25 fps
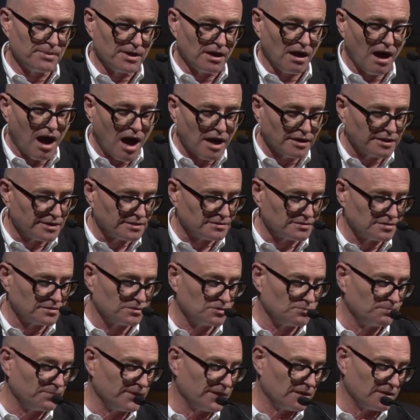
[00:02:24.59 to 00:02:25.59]
honored
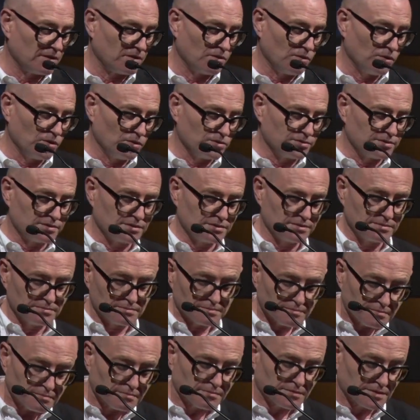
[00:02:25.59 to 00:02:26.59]
to
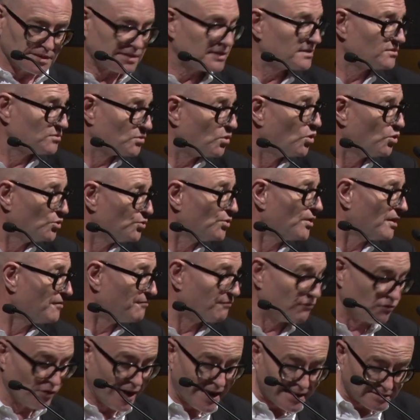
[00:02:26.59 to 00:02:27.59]
call you a
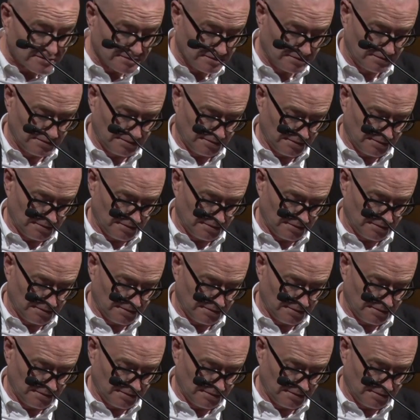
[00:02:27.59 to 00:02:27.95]
friend.